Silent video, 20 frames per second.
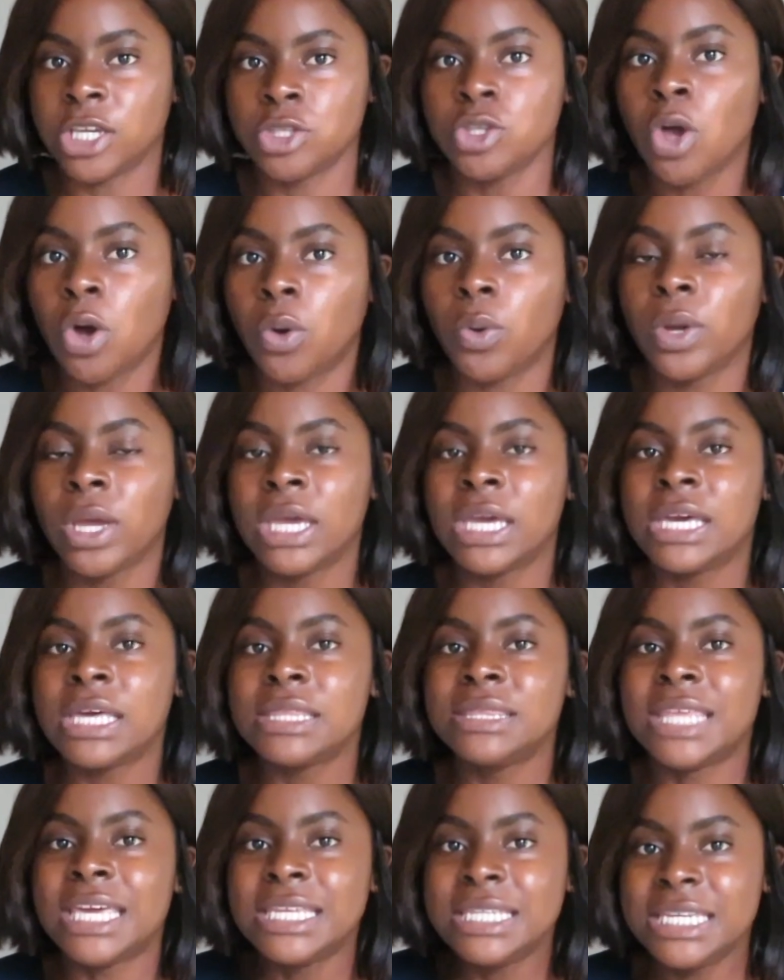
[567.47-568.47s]
No,
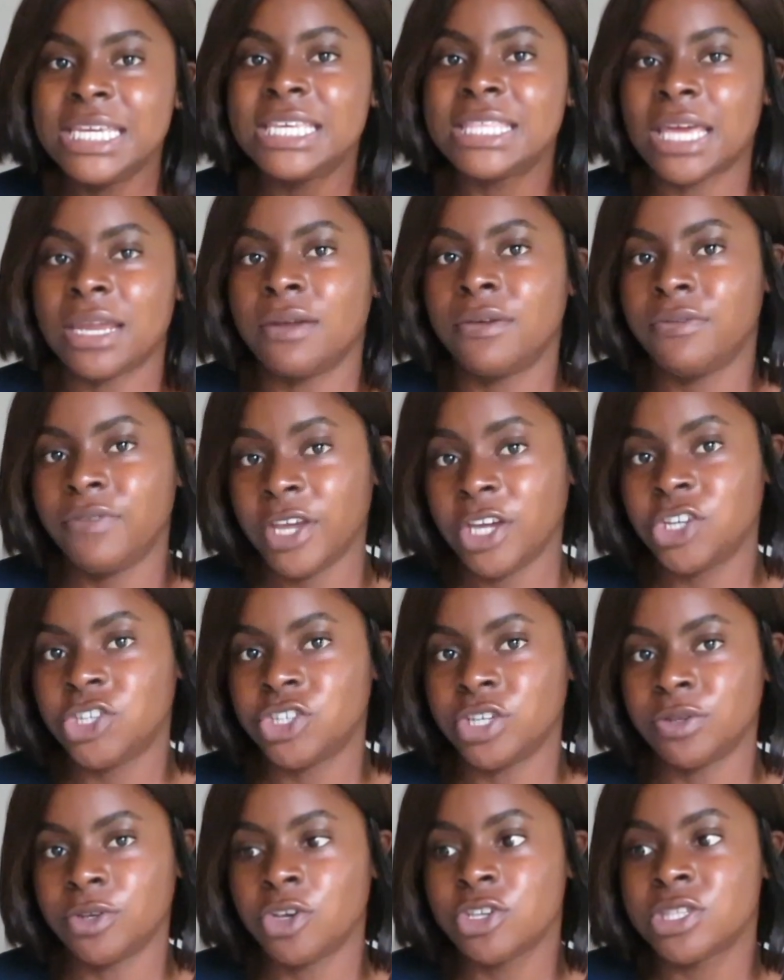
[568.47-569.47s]
they need that
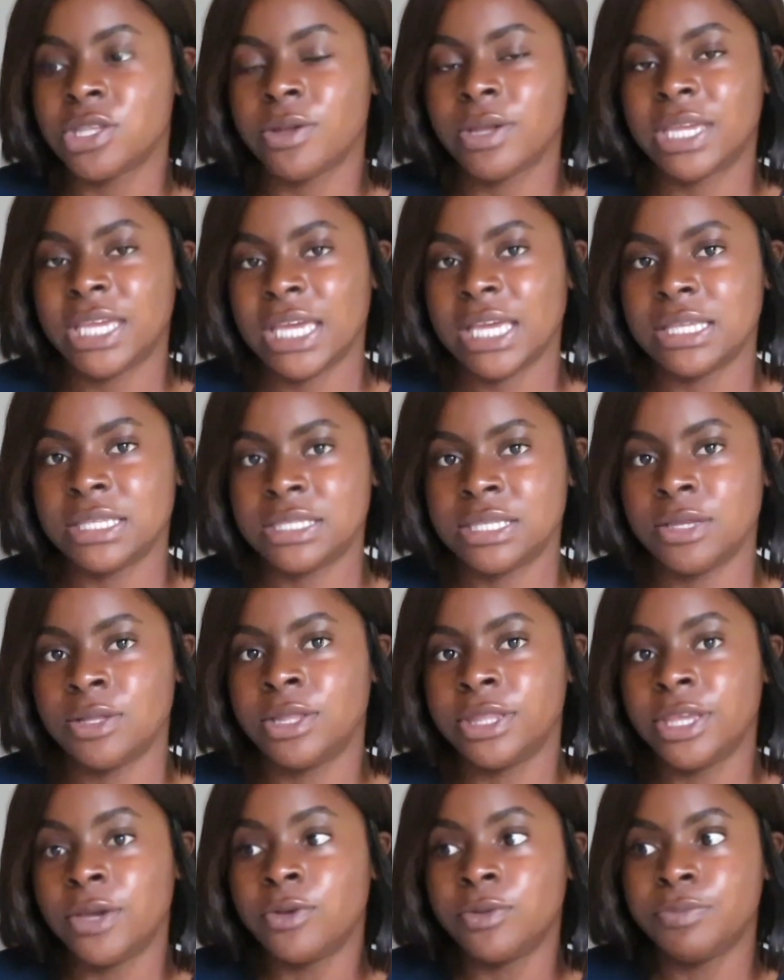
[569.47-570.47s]
affection because they're kids,
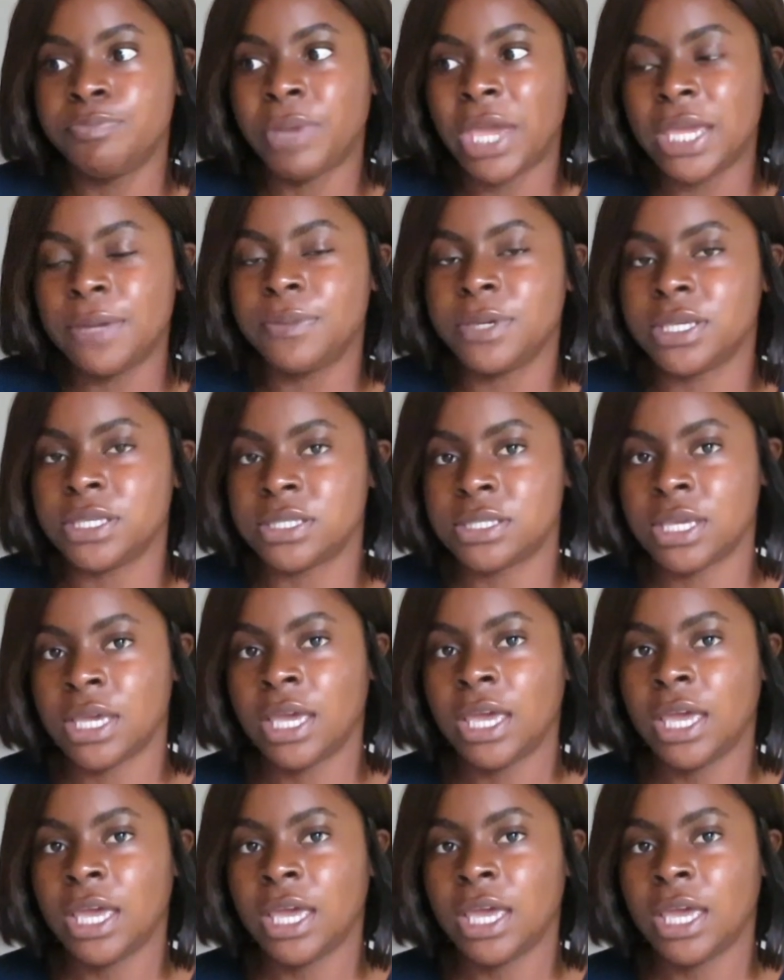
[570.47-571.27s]
they're babies,